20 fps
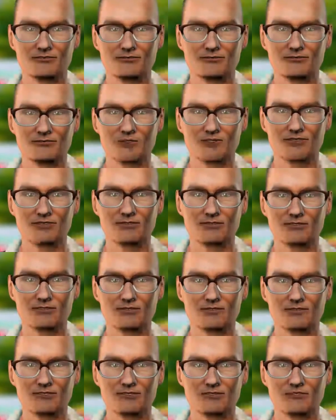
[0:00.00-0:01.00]
but they have
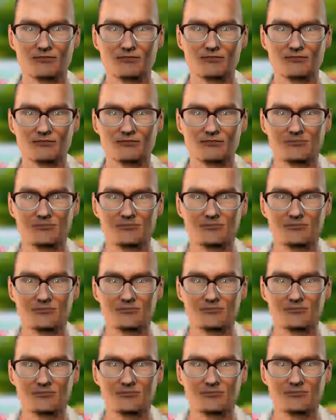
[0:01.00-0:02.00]
tried to
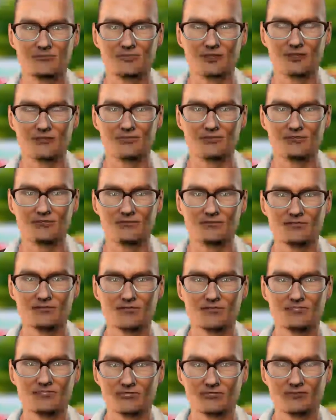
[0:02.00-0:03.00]
give the cloud, as we
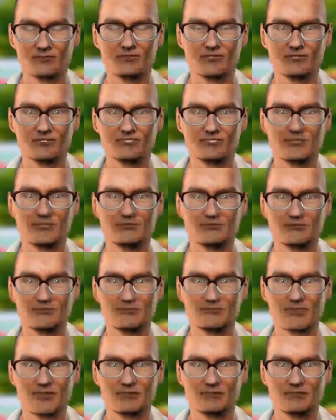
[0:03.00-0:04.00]
could say, a
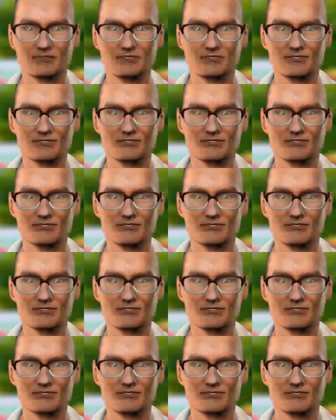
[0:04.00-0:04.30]
silver lining.